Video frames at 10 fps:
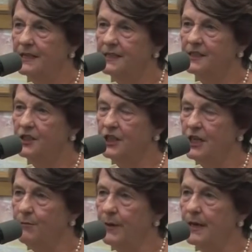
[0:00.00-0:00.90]
it's
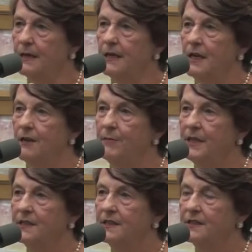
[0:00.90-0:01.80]
cheaper
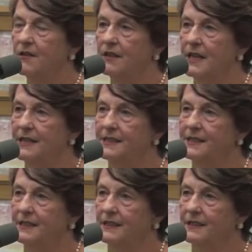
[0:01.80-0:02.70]
because it's got less
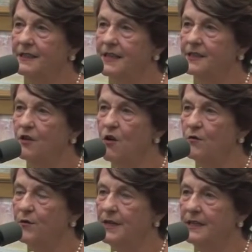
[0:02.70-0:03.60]
steel and less
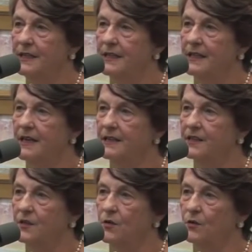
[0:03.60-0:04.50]
concrete in it, and
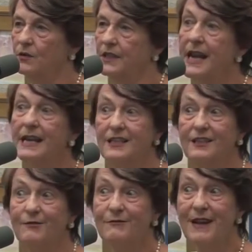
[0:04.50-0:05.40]
it's called an
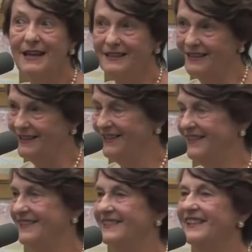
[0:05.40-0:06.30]
eggshell reactor. in